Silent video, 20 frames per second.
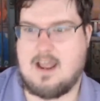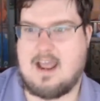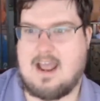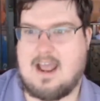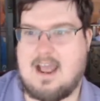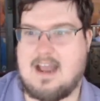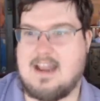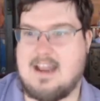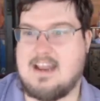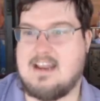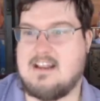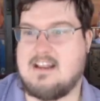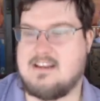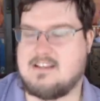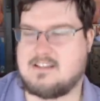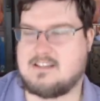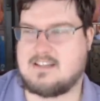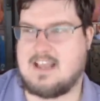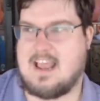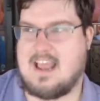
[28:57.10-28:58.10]
And it
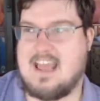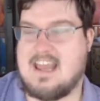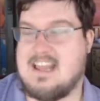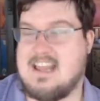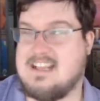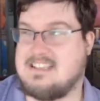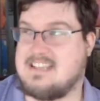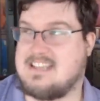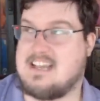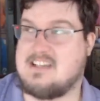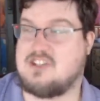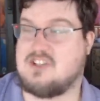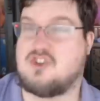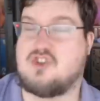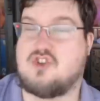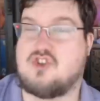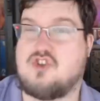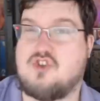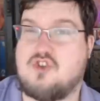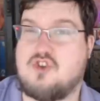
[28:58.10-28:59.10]
is a
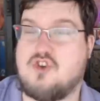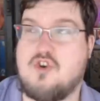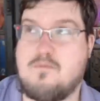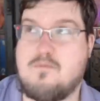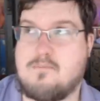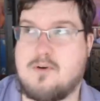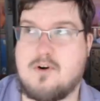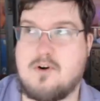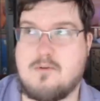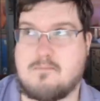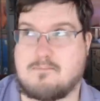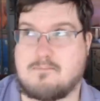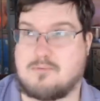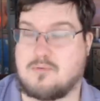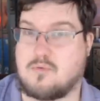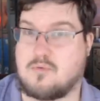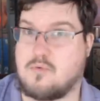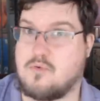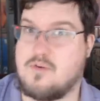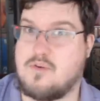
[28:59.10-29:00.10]
super
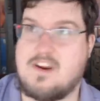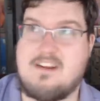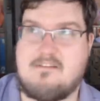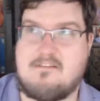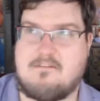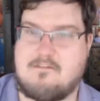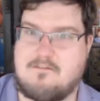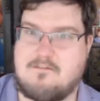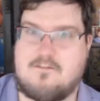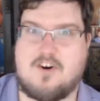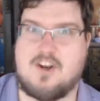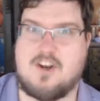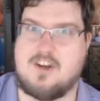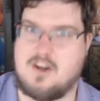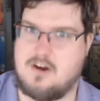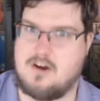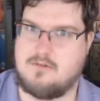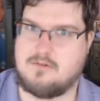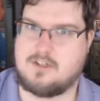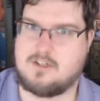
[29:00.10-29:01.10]
brief
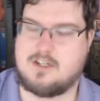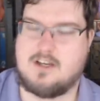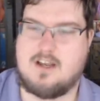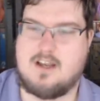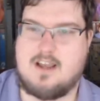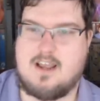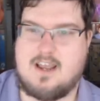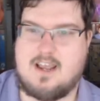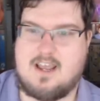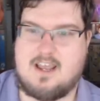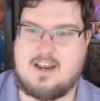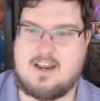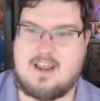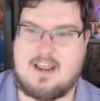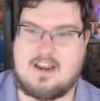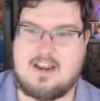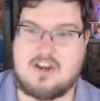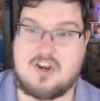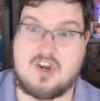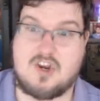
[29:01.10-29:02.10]
footnote in
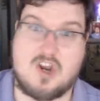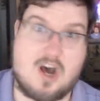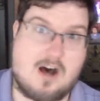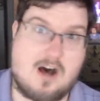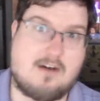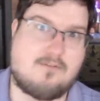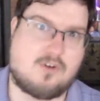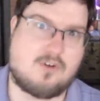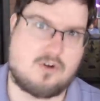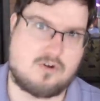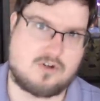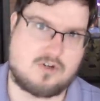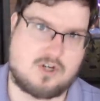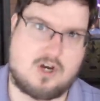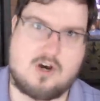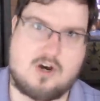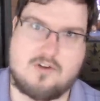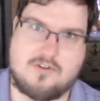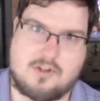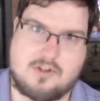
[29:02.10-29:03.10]
a novel
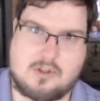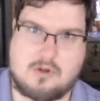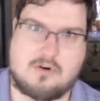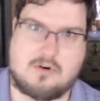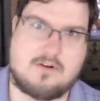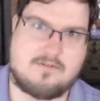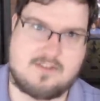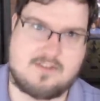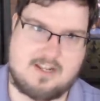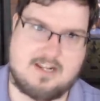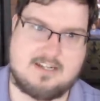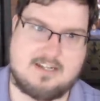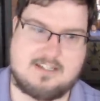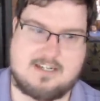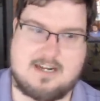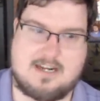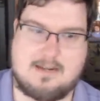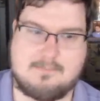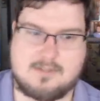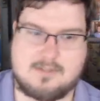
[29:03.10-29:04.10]
called The Lord of the End
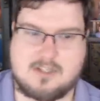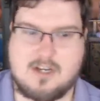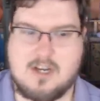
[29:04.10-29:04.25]
Times.